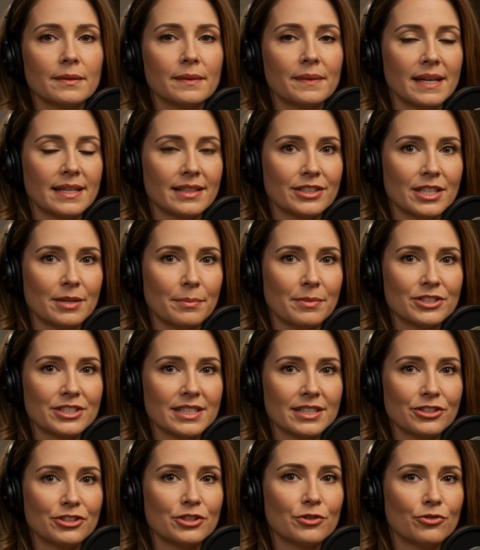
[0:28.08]
a deep
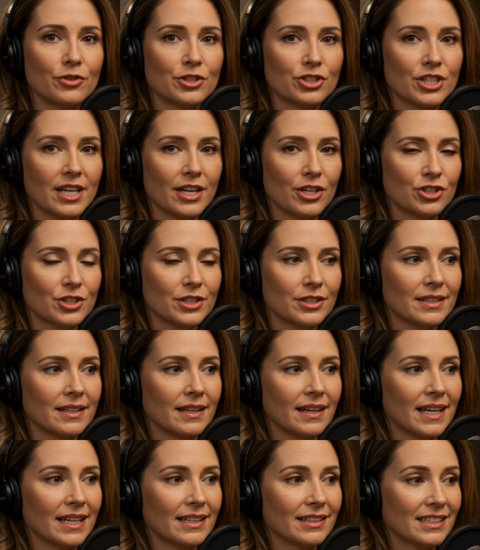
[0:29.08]
sense of rejection,
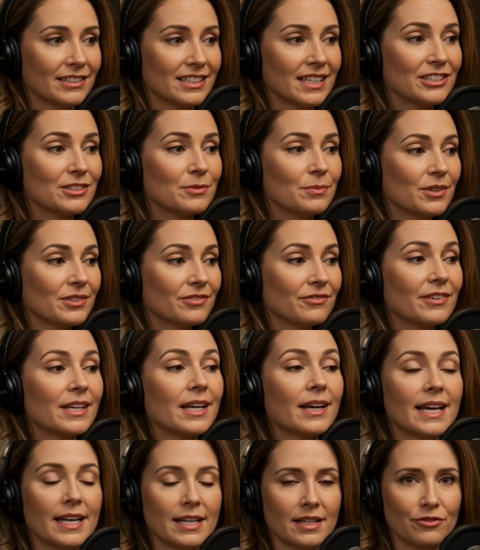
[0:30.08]
and a desperate
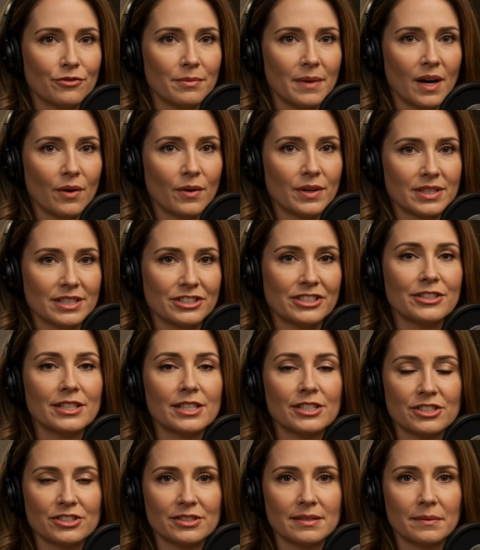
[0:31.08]
feeling of
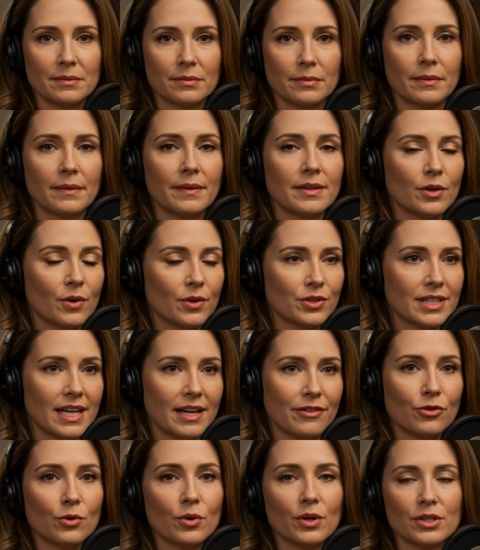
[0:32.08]
powerlessness. You're
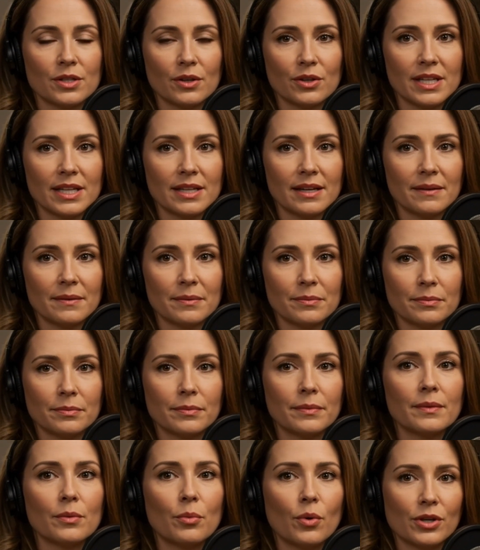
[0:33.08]
left wondering,
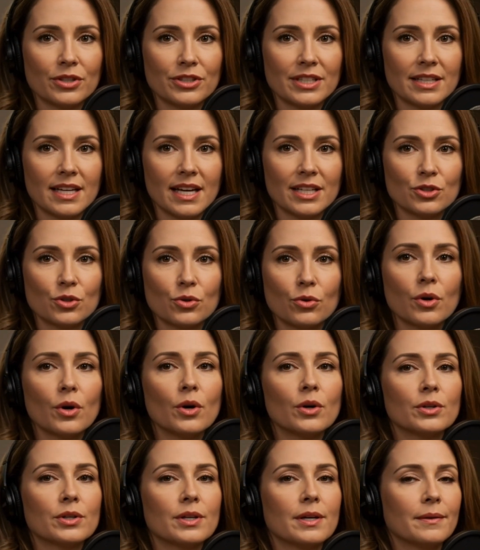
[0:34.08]
what did I do
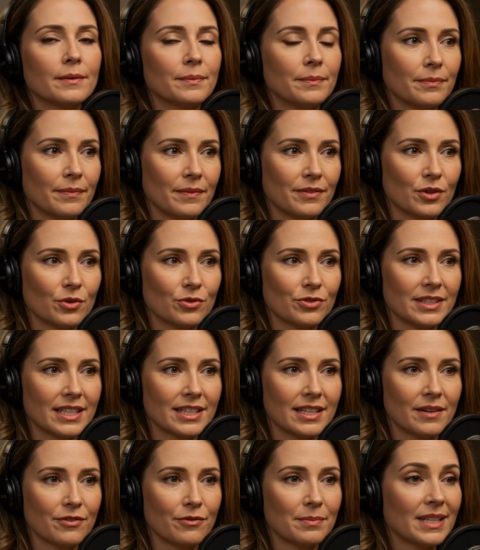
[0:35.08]
wrong? Don't they
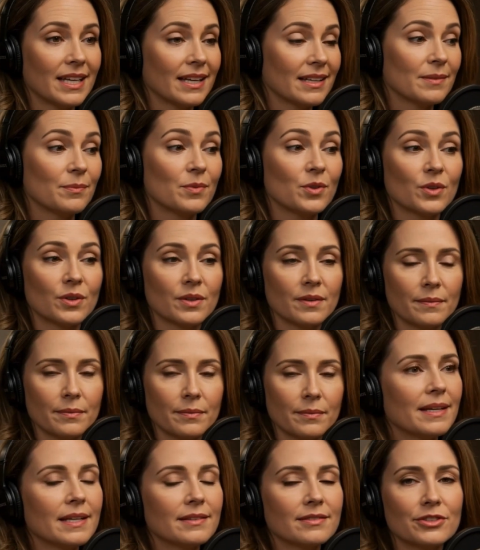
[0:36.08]
love me anymore?
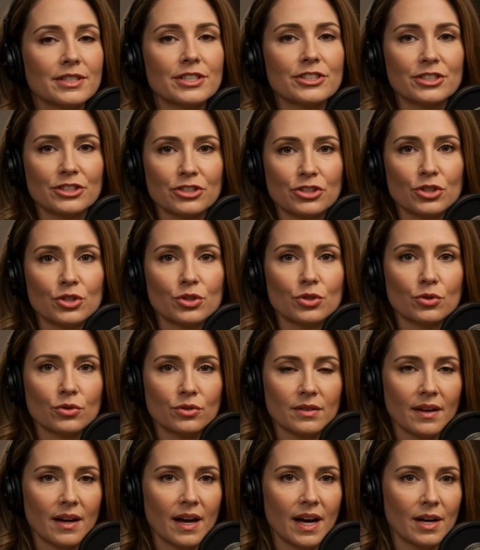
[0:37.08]
If this is you,
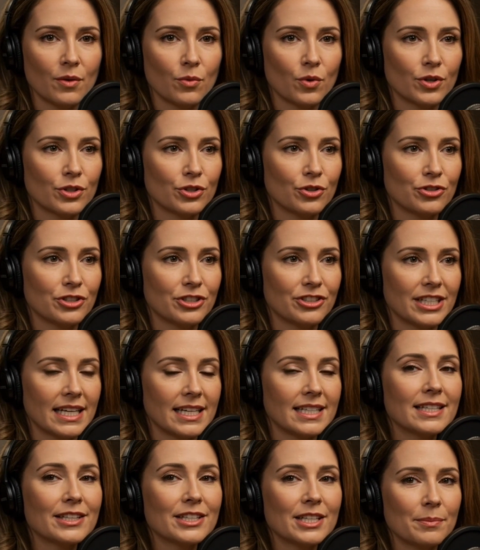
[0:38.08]
I want you to
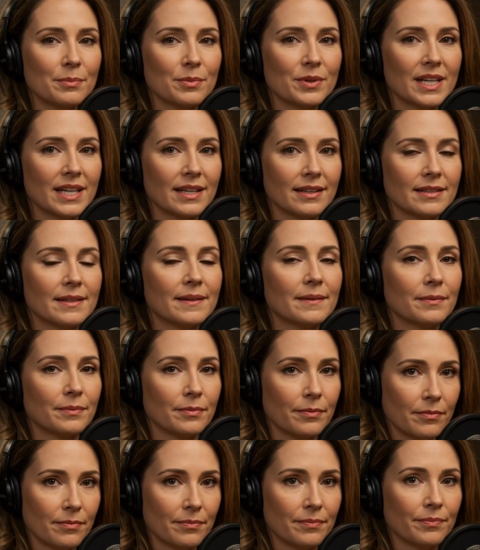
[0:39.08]
take a deep breath.
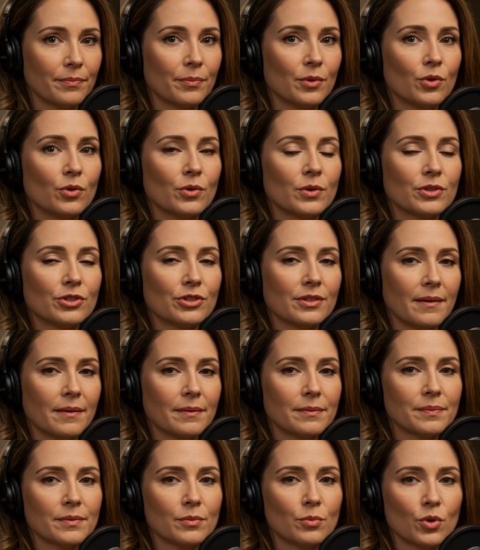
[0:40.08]
Pause.
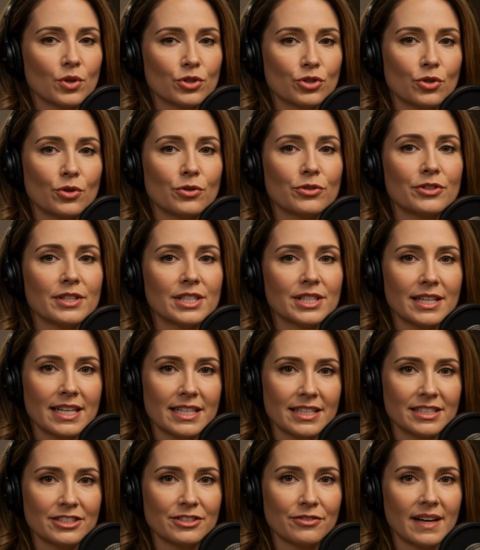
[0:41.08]
What you're
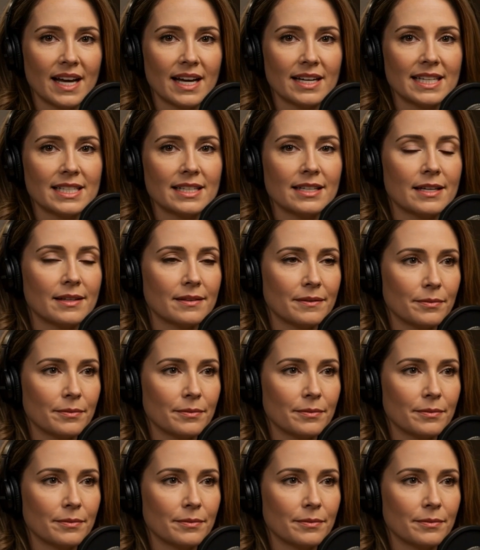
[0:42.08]
feeling is valid.